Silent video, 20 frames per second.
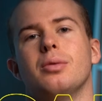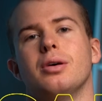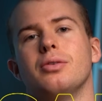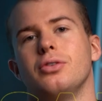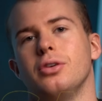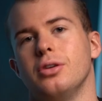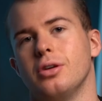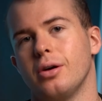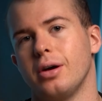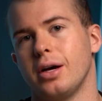If
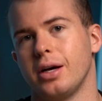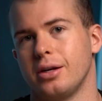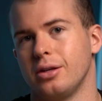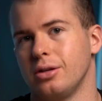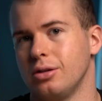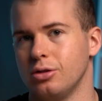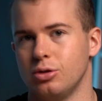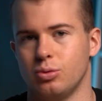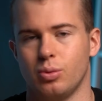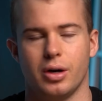you know how to
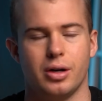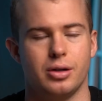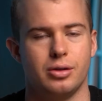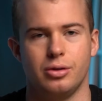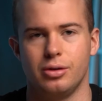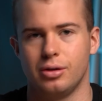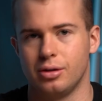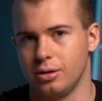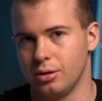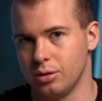use one,
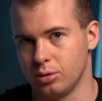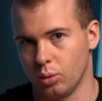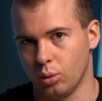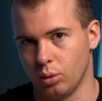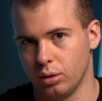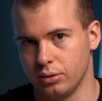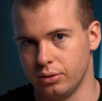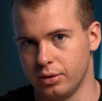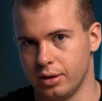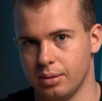you can use
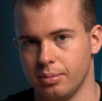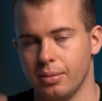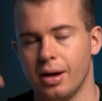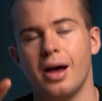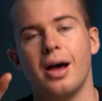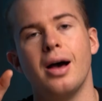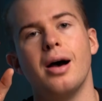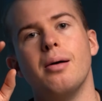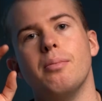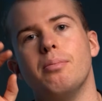all of them.
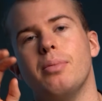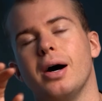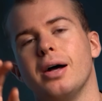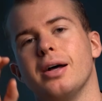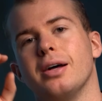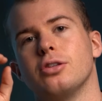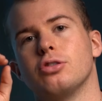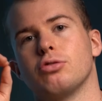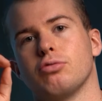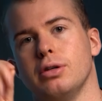But
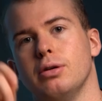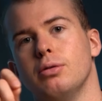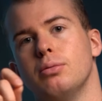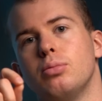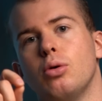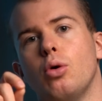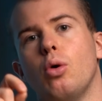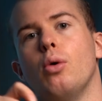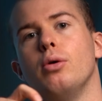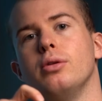it's real
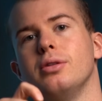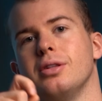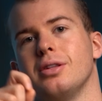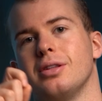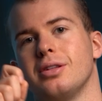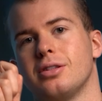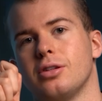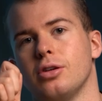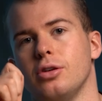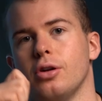important
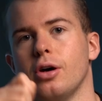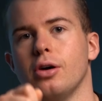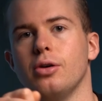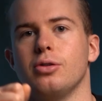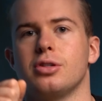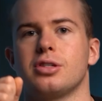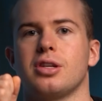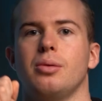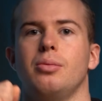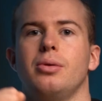to know
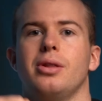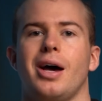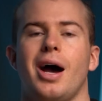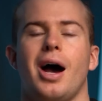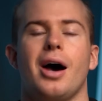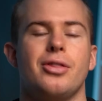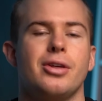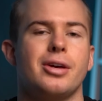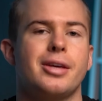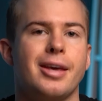some of the
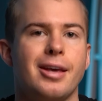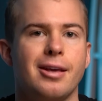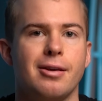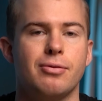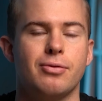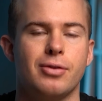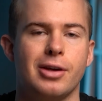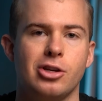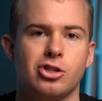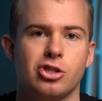other key
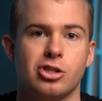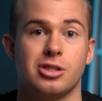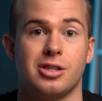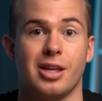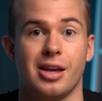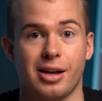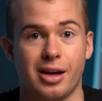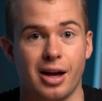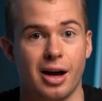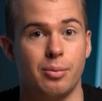features
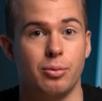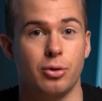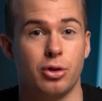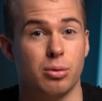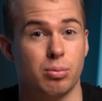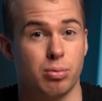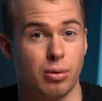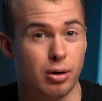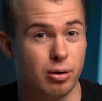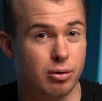that come with a
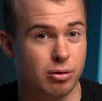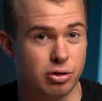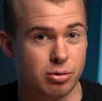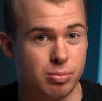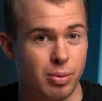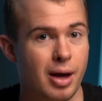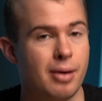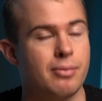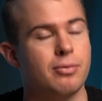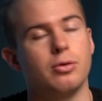brokerage
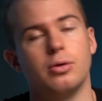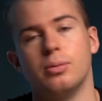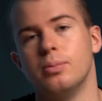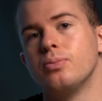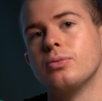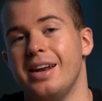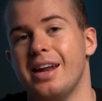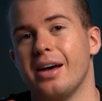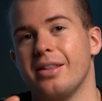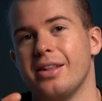platform.
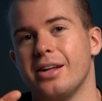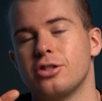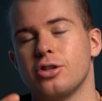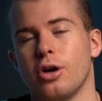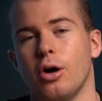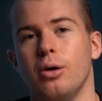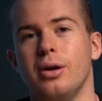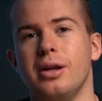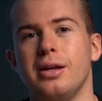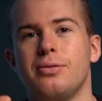Now, that's
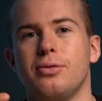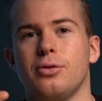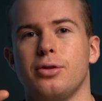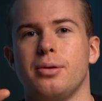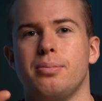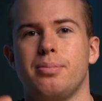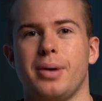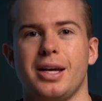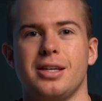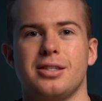only for the
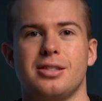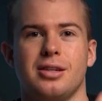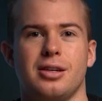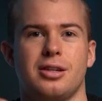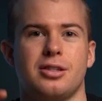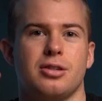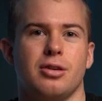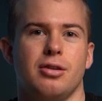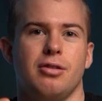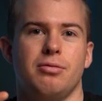
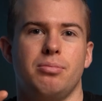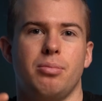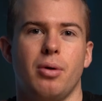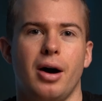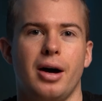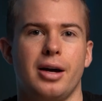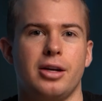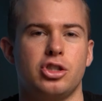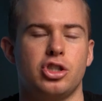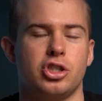basics of
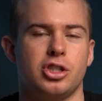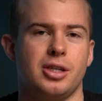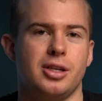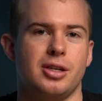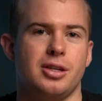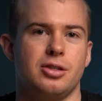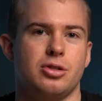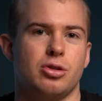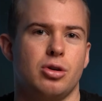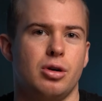buying
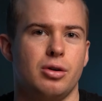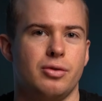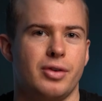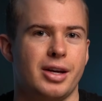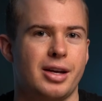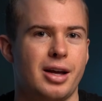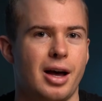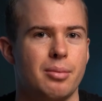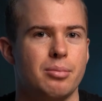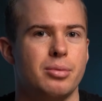shares of a
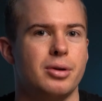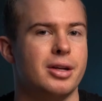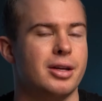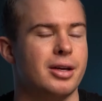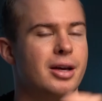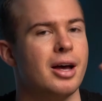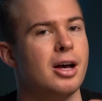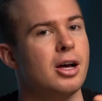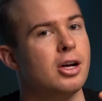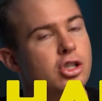company.